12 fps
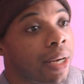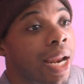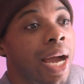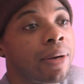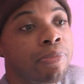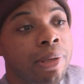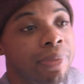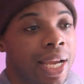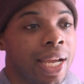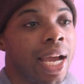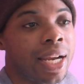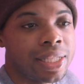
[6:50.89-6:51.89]
a lot of people
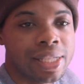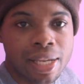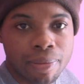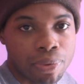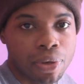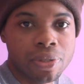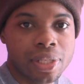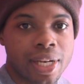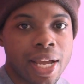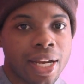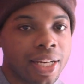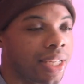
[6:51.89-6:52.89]
that got the same
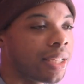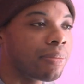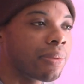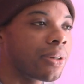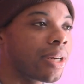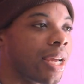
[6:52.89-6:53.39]
personality, bro.